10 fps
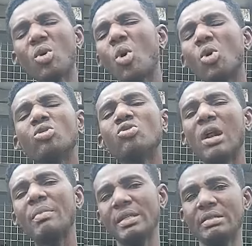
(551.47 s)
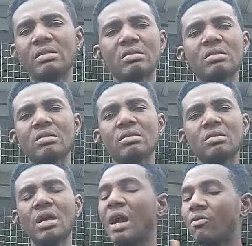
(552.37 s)
old rabbits.
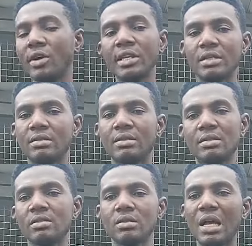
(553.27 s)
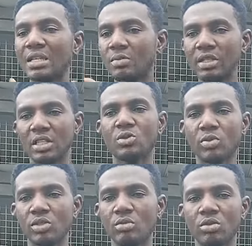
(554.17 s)
Avoid it as much as
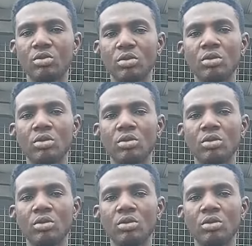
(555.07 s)
possible.